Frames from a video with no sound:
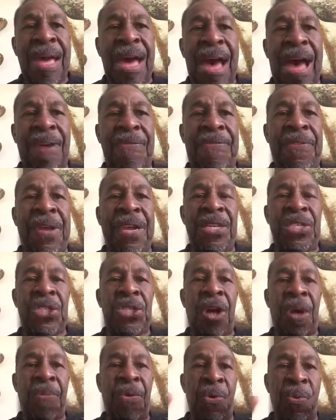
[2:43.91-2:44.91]
I finished
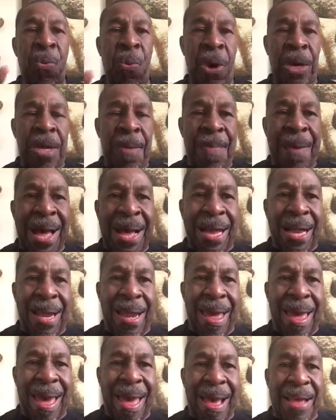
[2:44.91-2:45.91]
number one in my
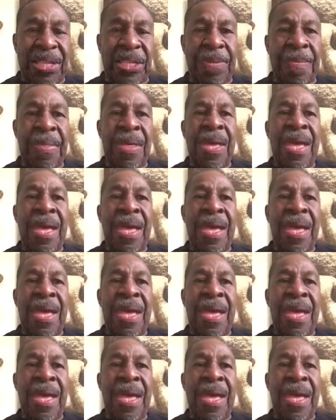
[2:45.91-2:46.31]
class.